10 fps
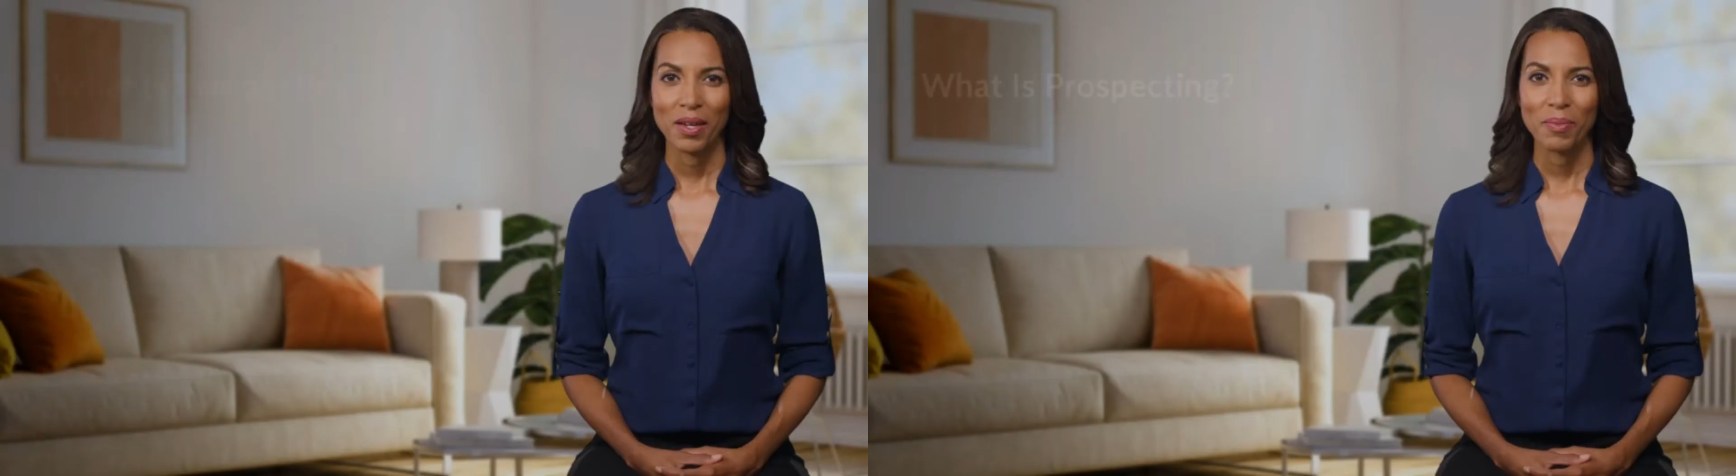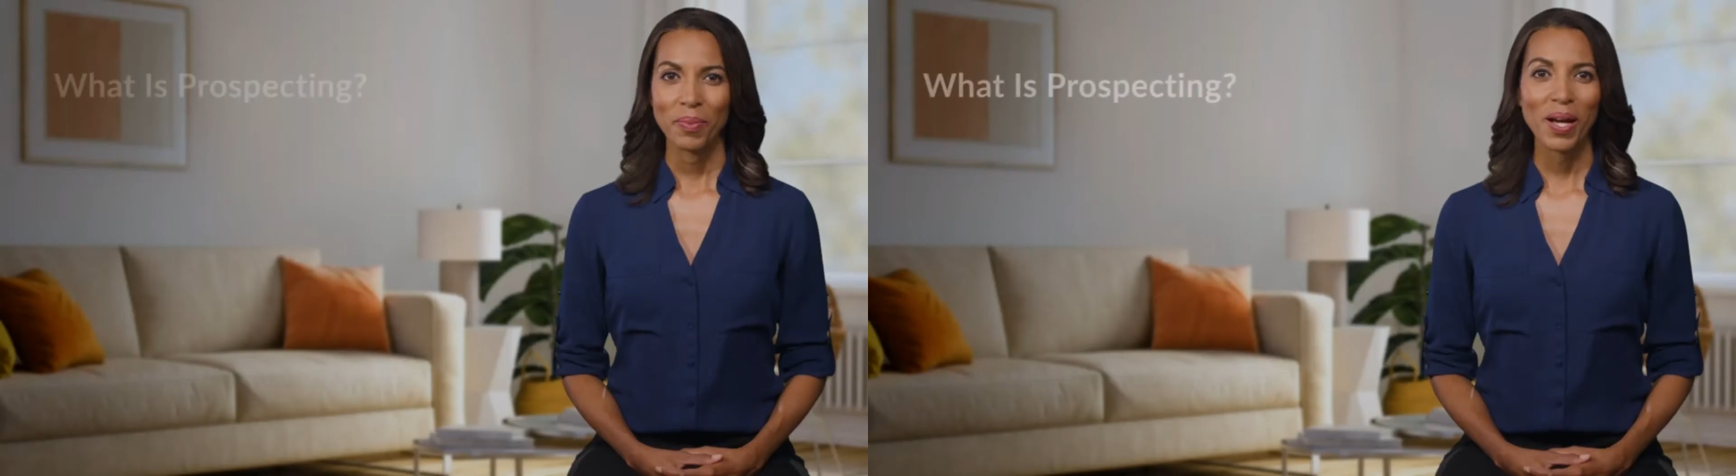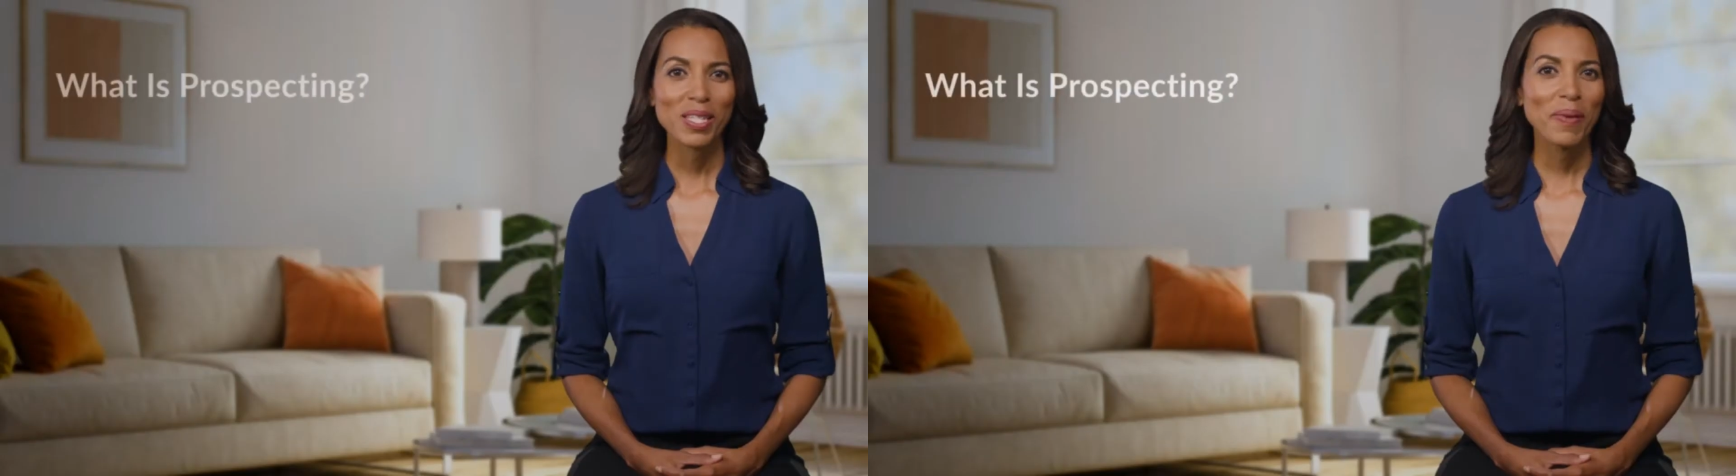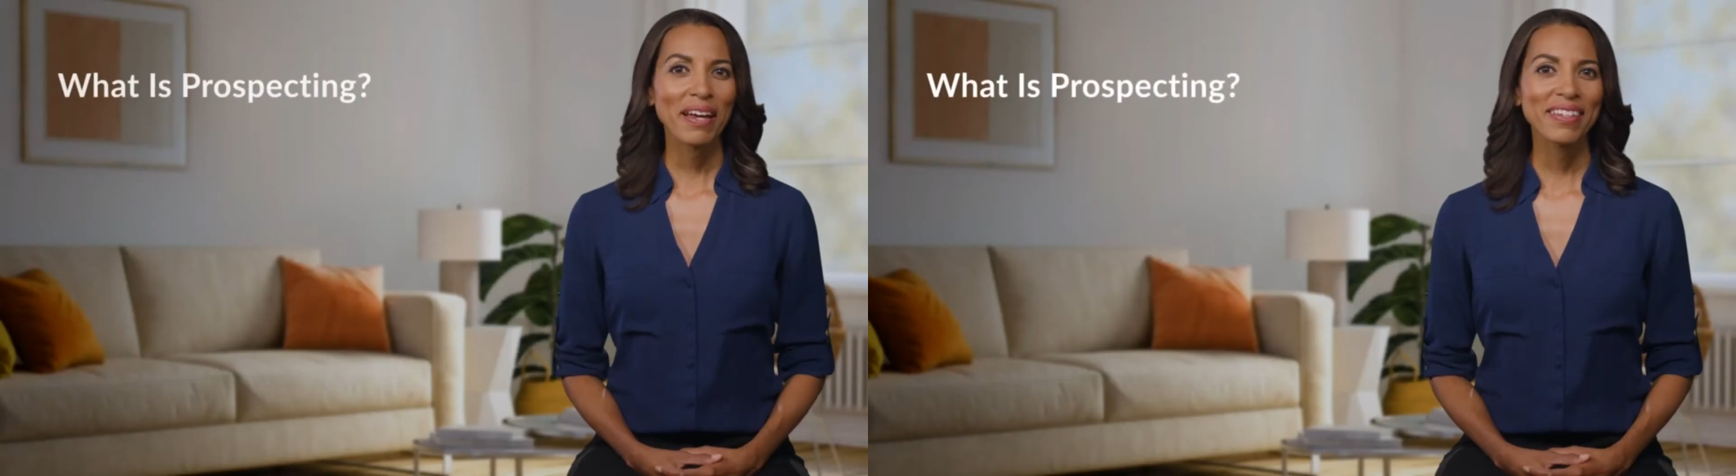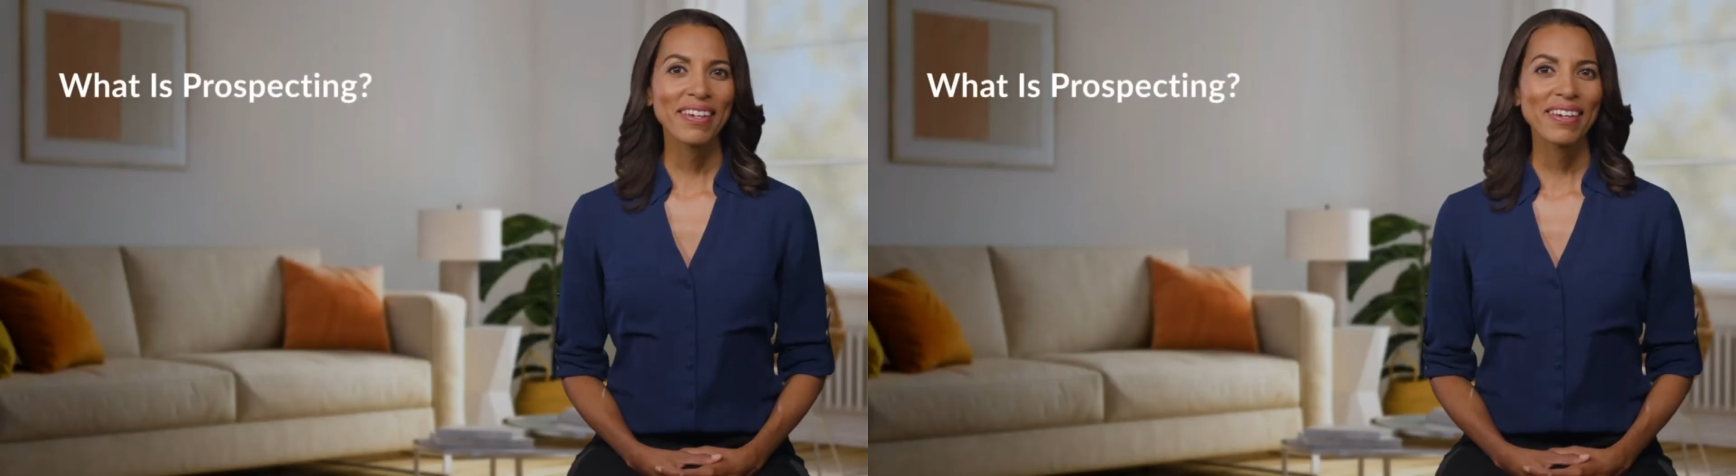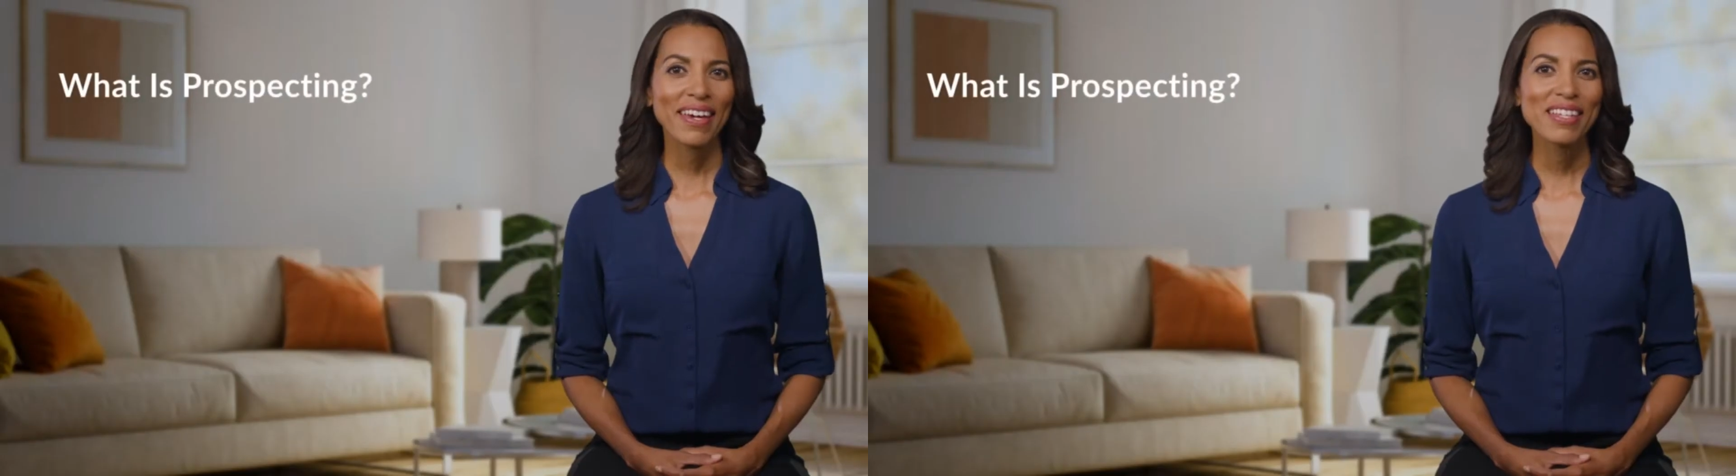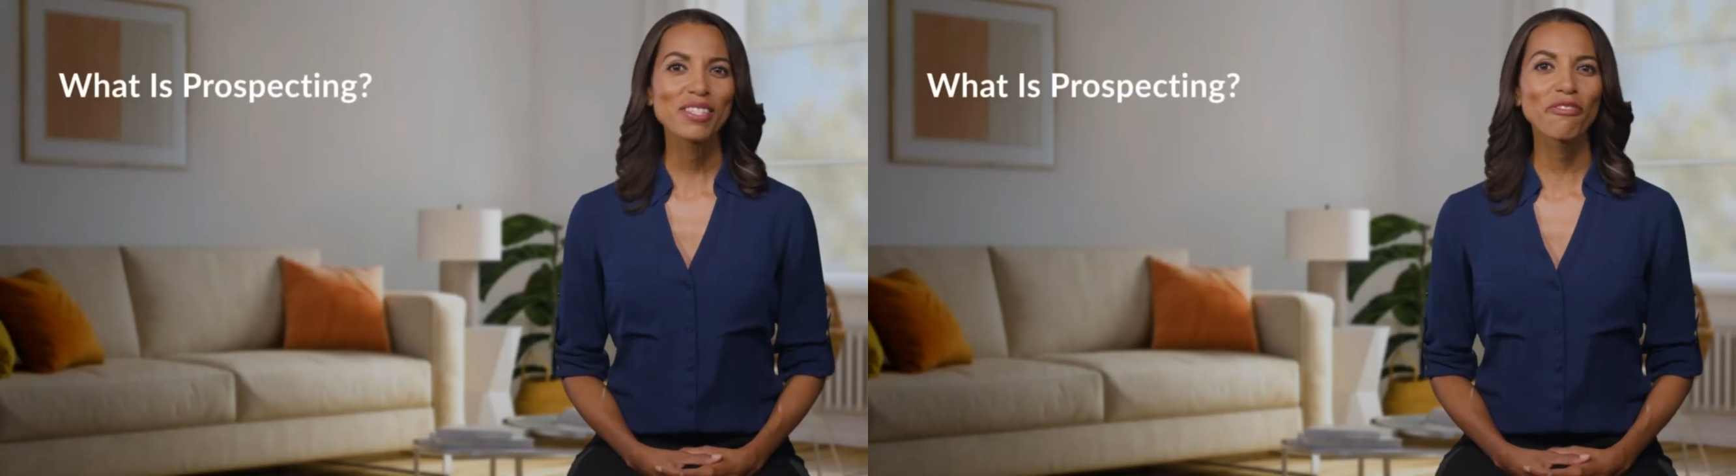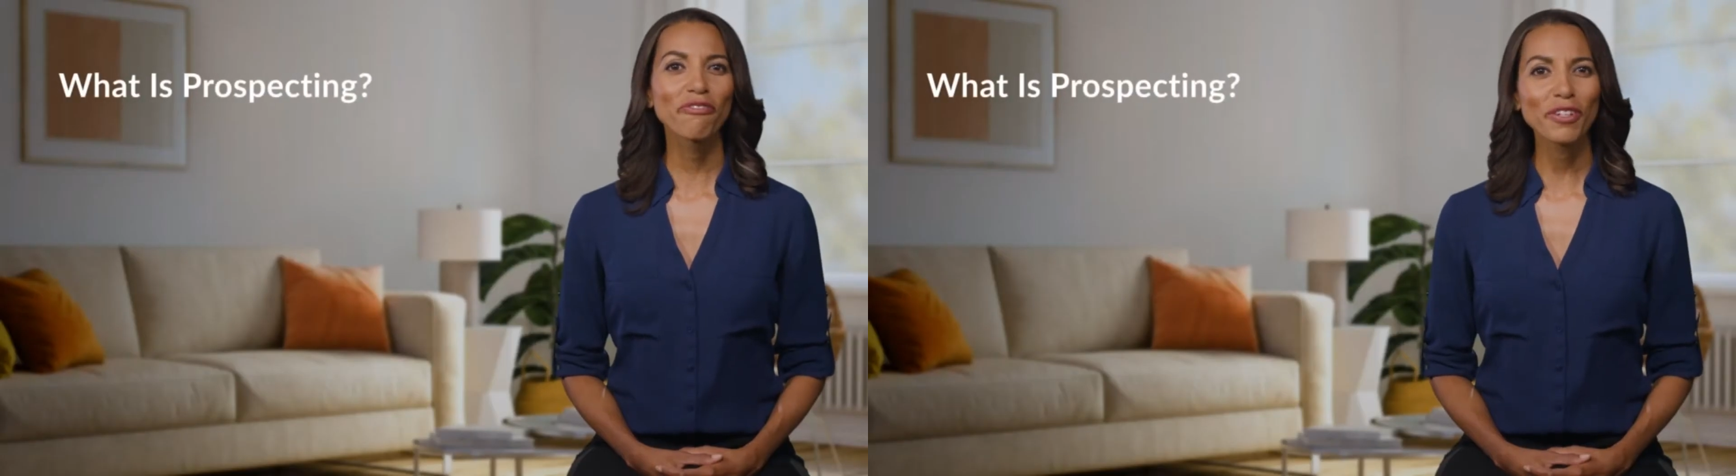Prospecting is
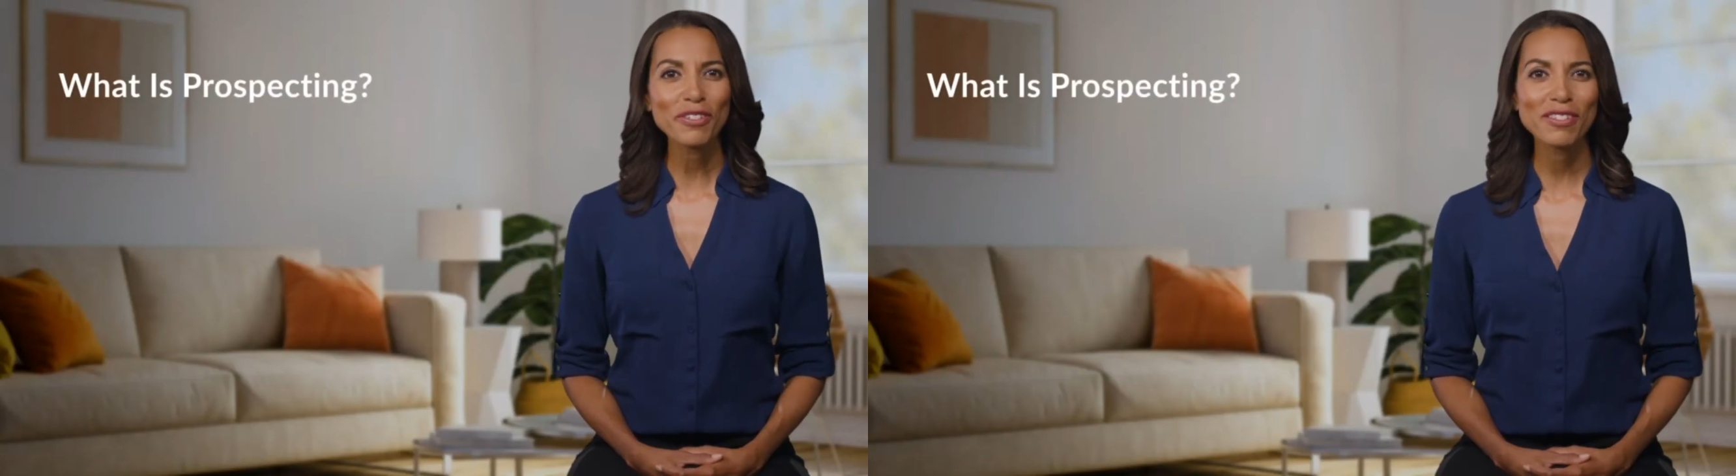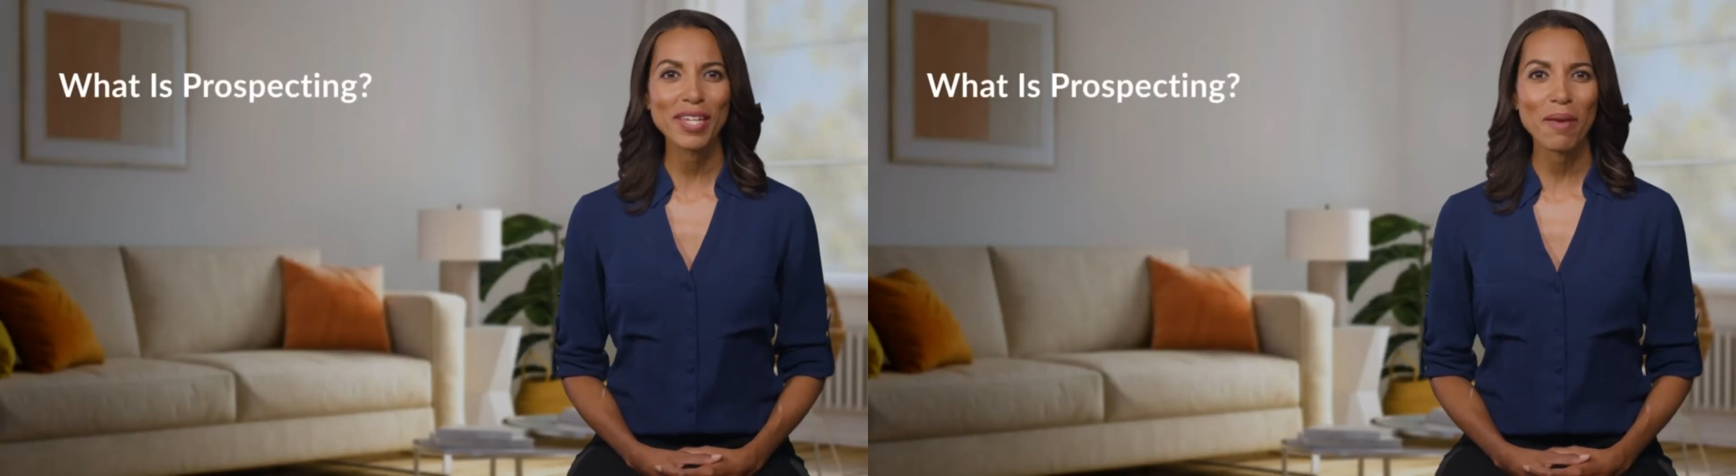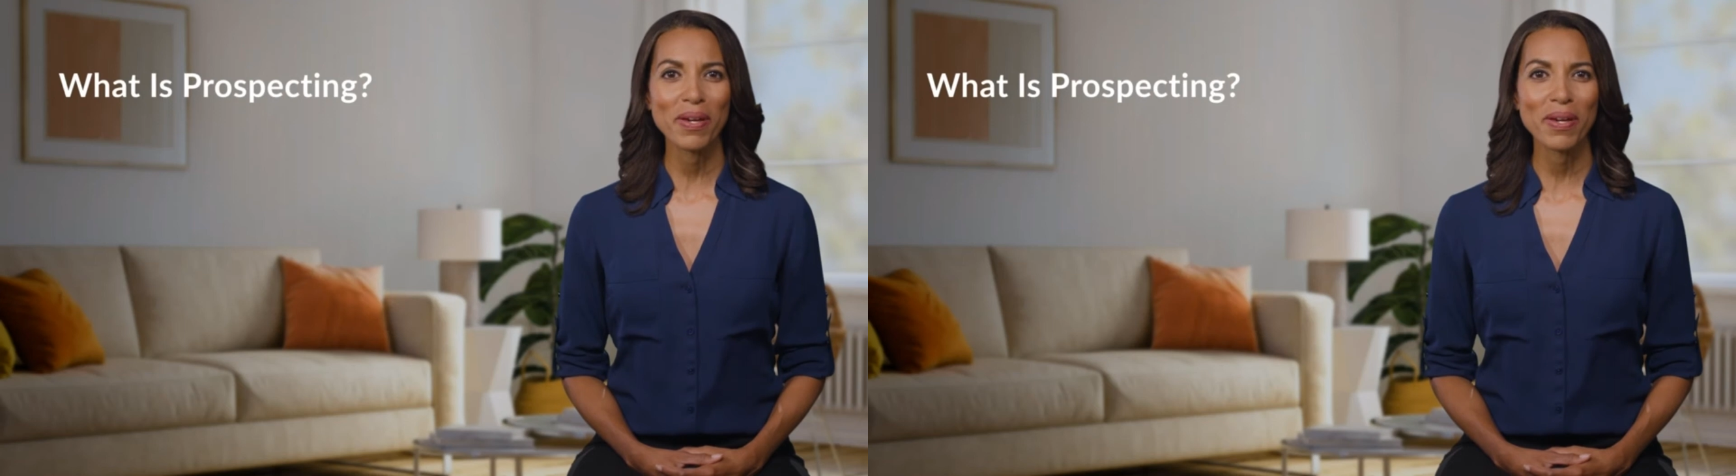the first step